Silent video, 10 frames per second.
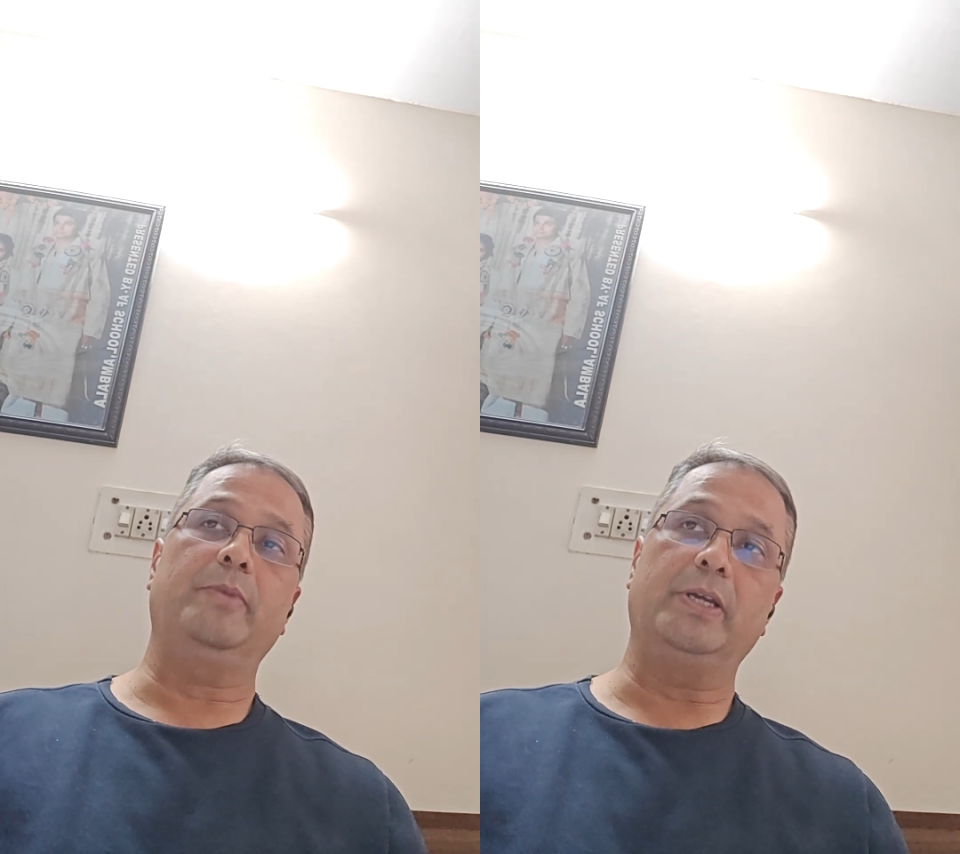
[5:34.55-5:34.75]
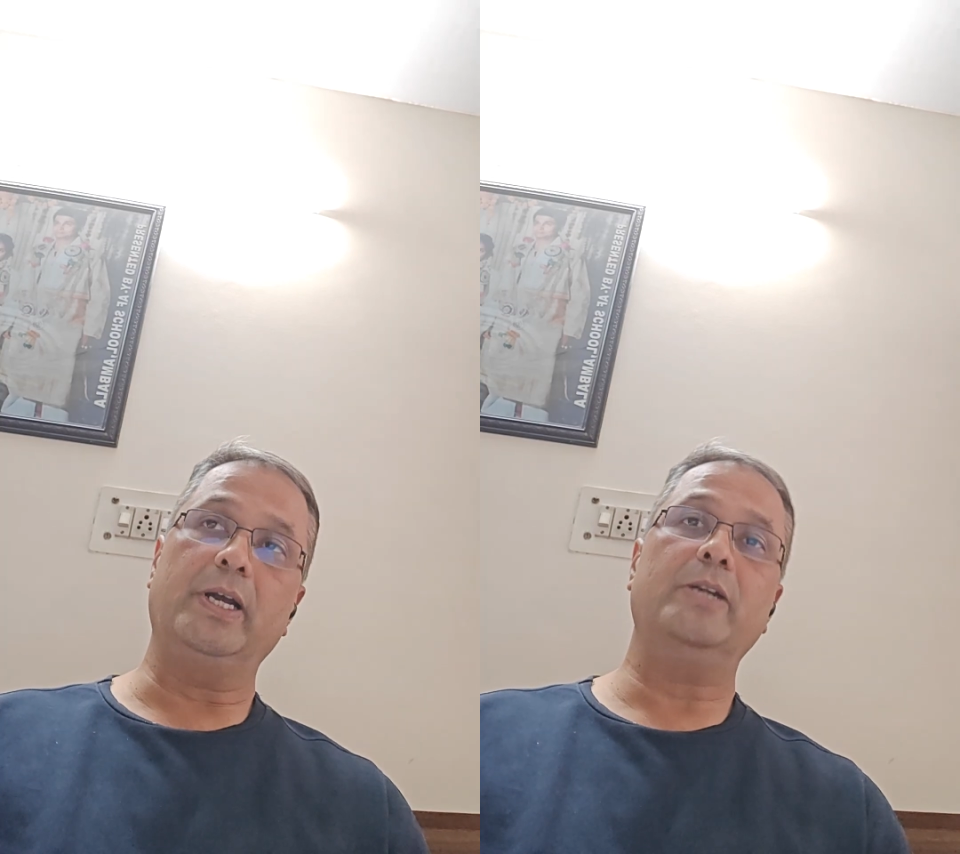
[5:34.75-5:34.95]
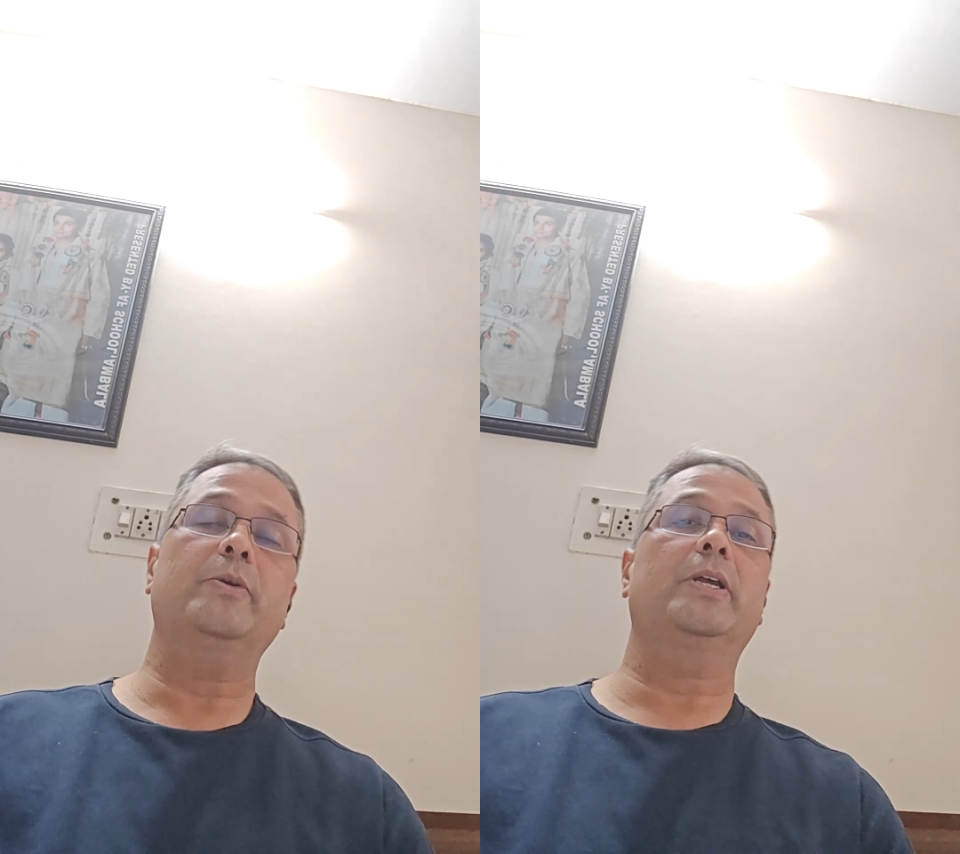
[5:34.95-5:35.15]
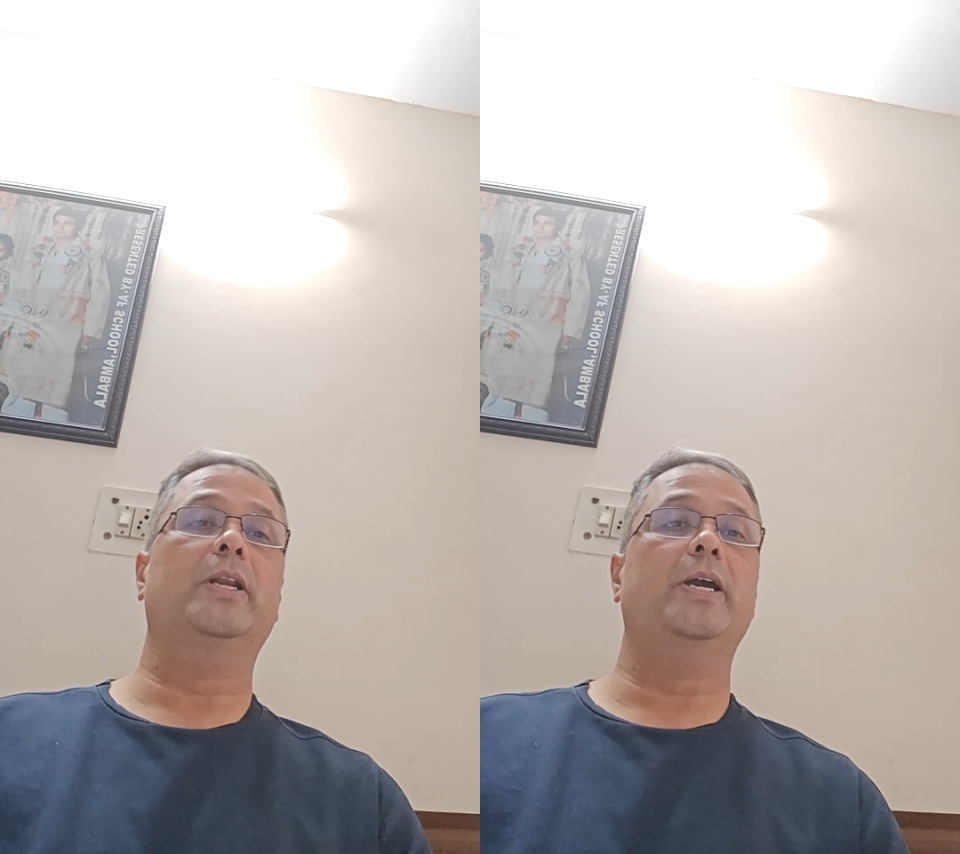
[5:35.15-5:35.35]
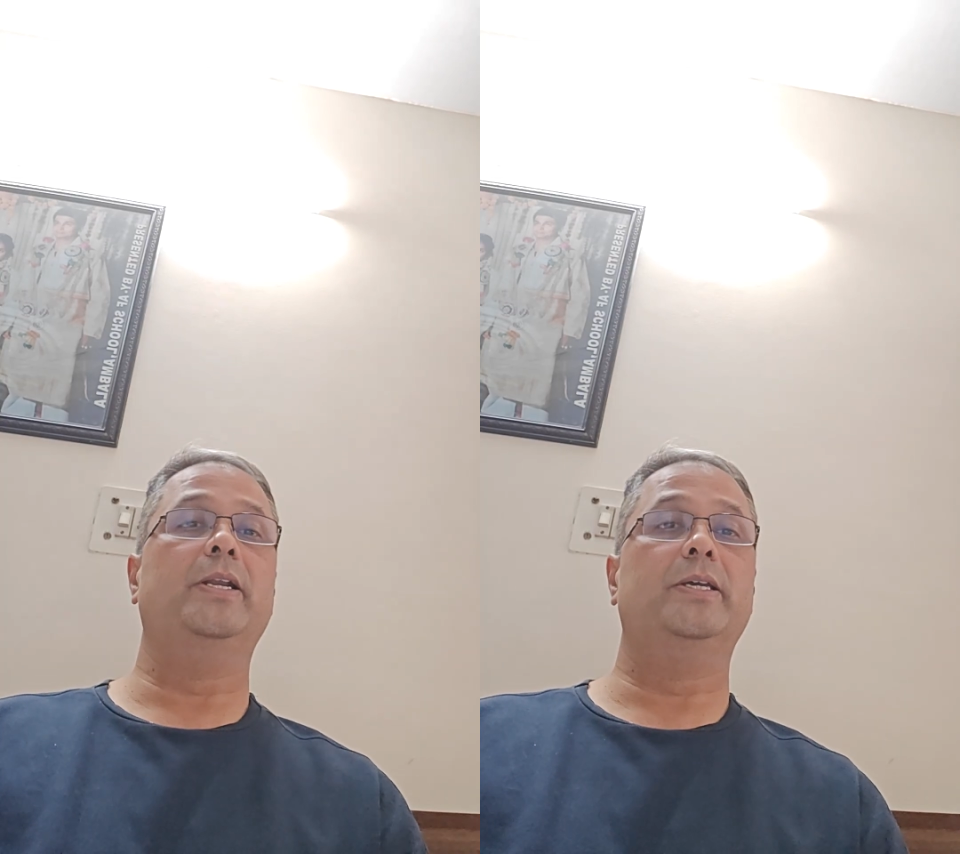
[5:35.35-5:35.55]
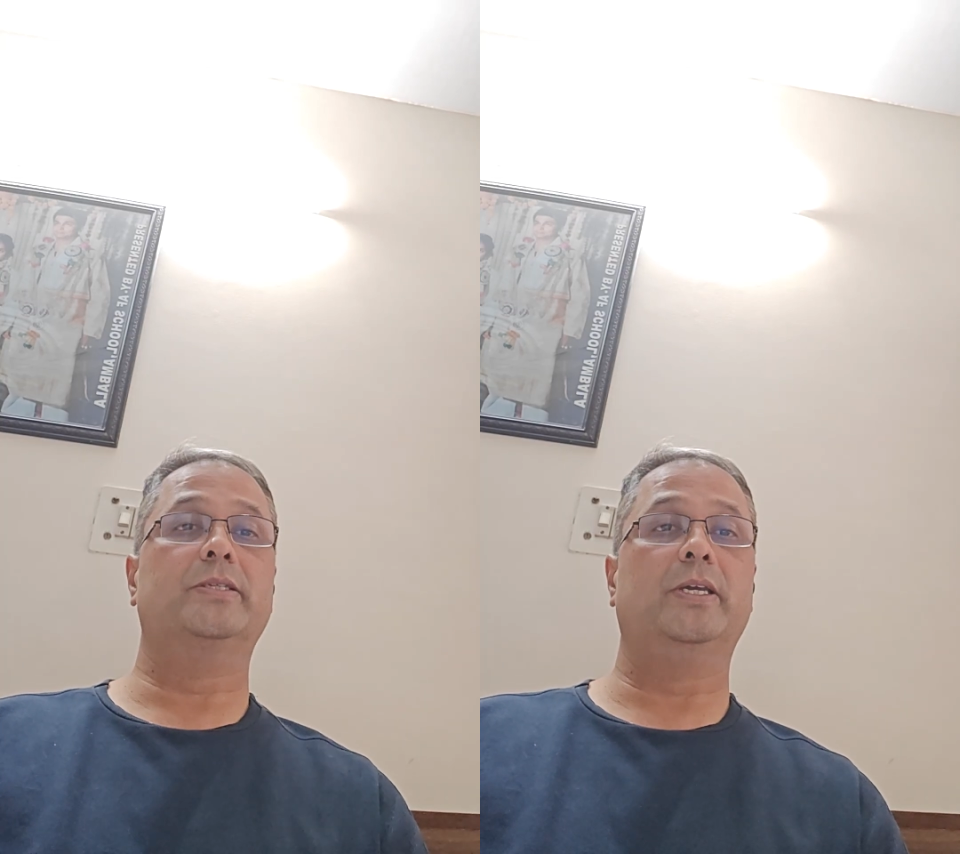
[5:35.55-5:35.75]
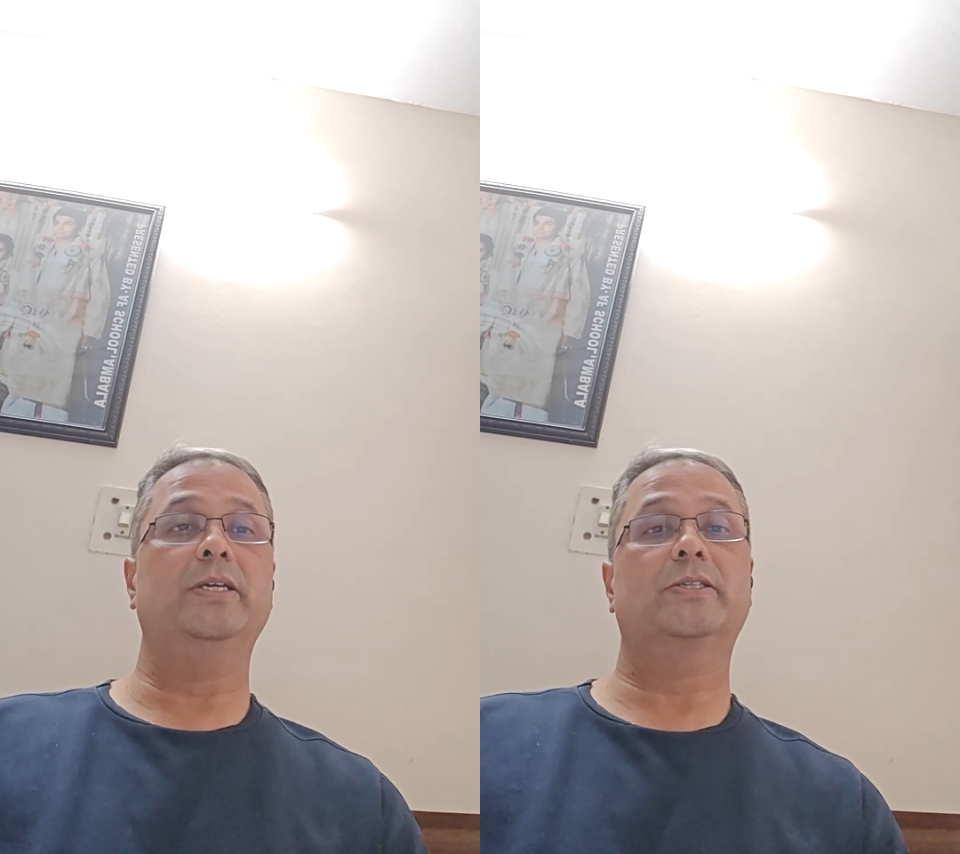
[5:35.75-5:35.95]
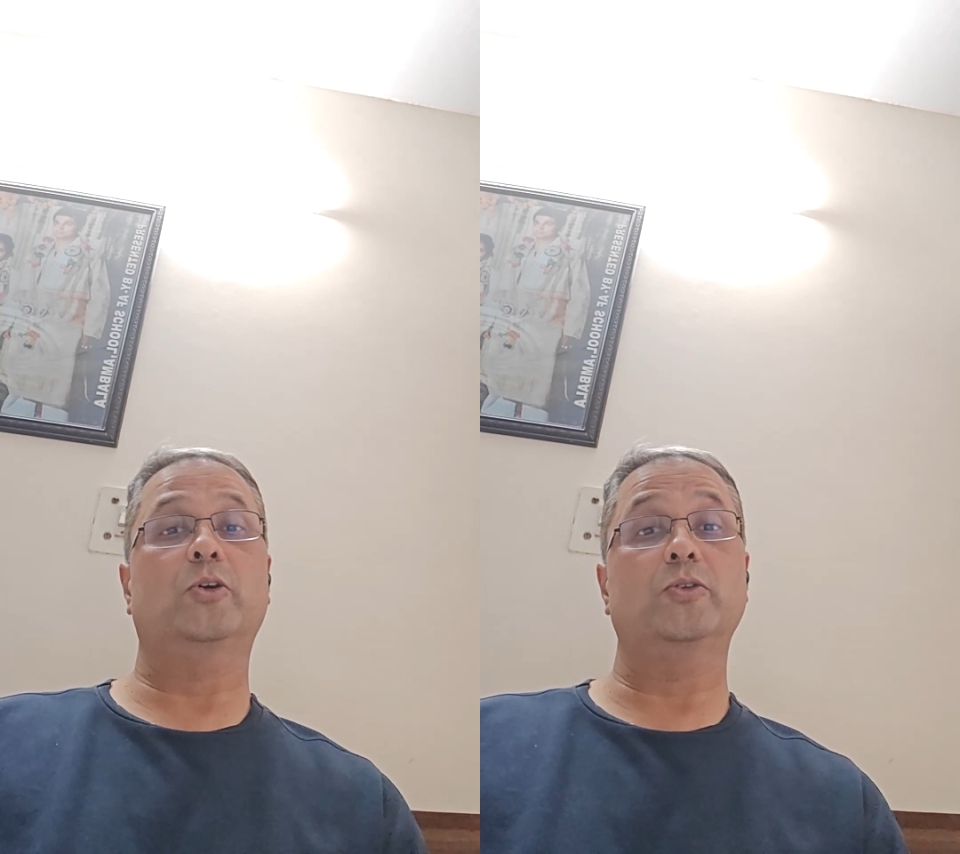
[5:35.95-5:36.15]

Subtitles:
began to decline as kings